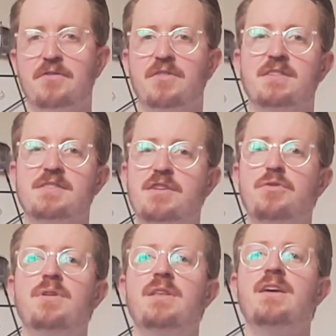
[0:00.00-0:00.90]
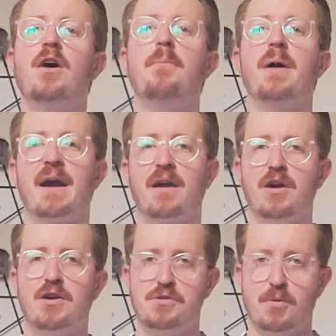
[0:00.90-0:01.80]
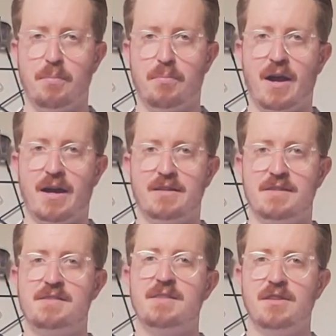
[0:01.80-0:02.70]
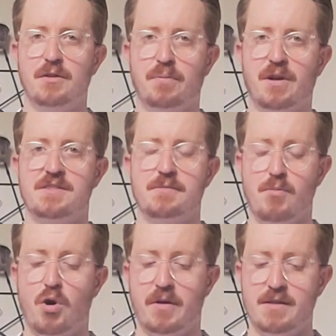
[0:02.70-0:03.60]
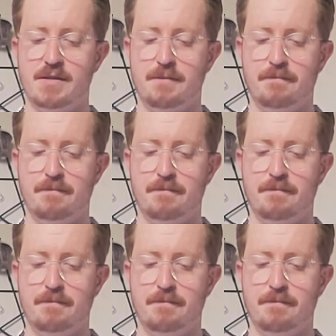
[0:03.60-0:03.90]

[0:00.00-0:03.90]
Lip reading: to continually come back to our practice in the present moment.